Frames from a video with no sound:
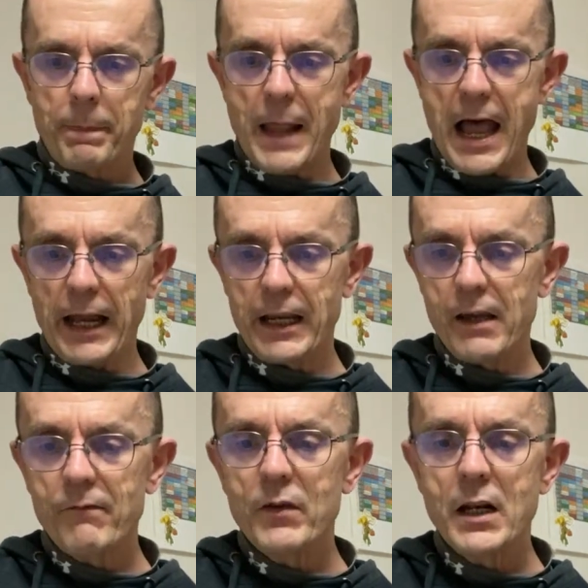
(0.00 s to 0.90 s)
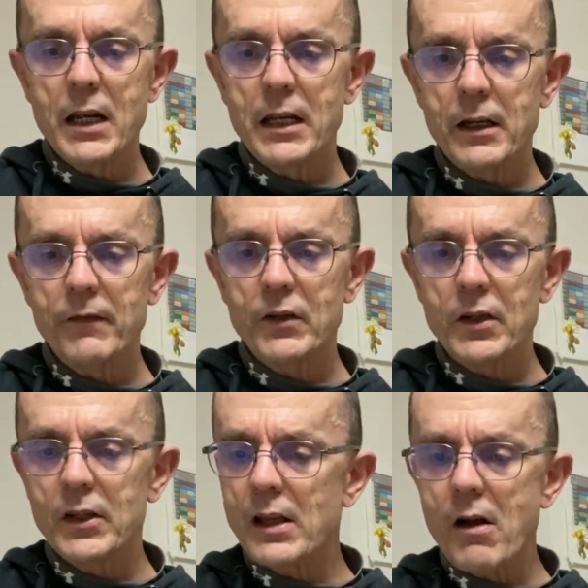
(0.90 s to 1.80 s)
Not every love's
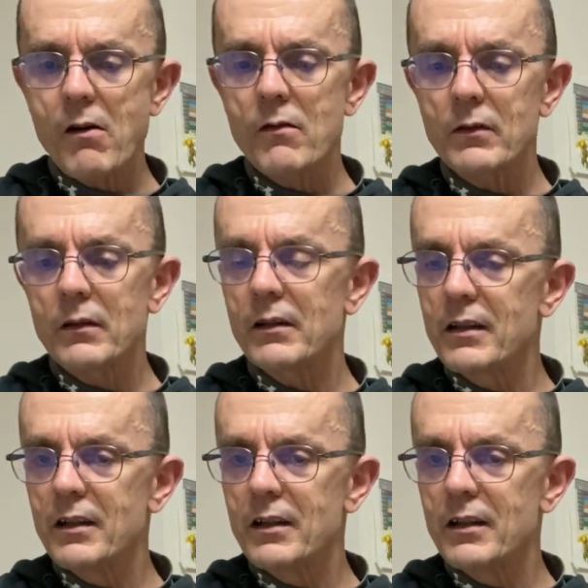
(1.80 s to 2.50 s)
a song.